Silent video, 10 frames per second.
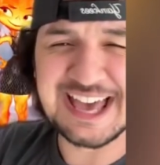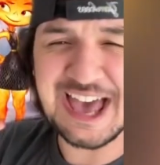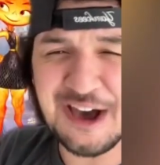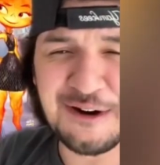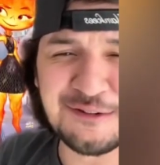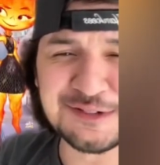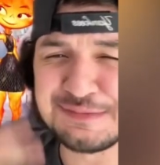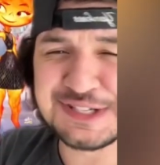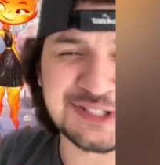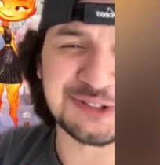elves,
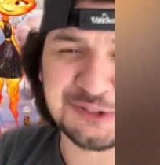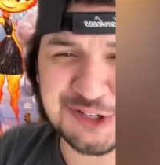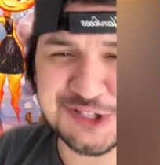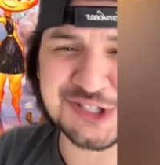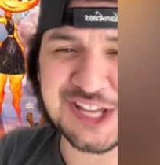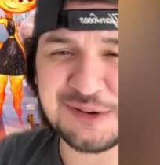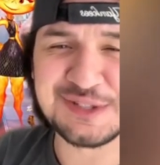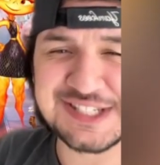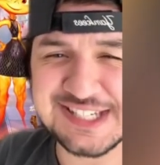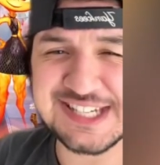mystical creatures like we
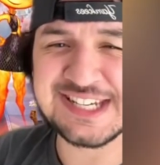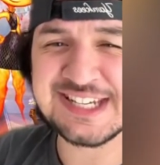see